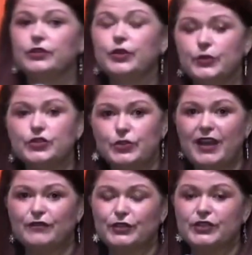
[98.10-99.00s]
those
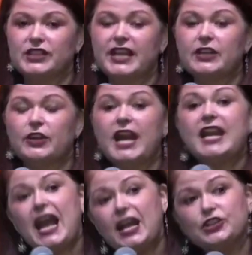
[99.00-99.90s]
travelers later, and
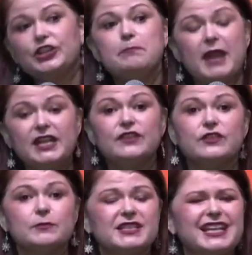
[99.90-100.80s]
actually many of
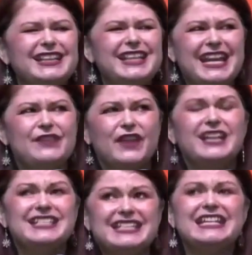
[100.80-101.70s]
them said they in
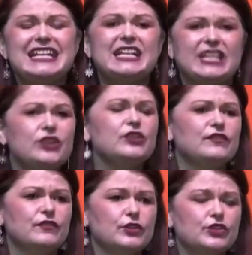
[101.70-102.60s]
fact did hear
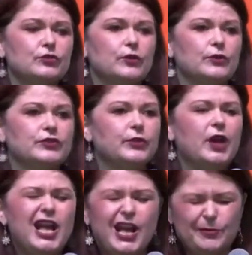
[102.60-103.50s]
the virtuoso,
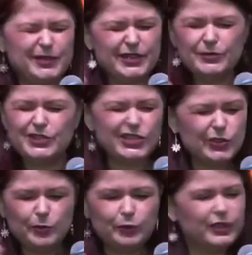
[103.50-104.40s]
but they were
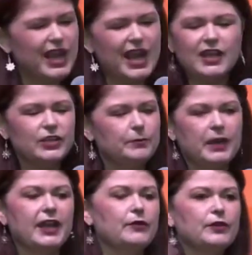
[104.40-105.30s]
too
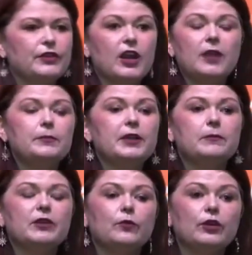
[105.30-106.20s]
preoccupied with their
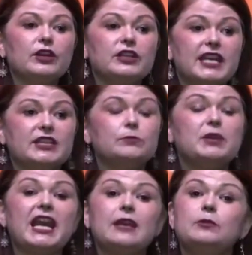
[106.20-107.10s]
upcoming workday to
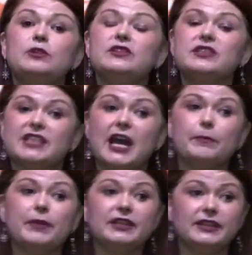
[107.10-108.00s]
be able to
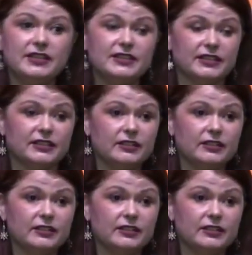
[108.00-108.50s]
stop and listen.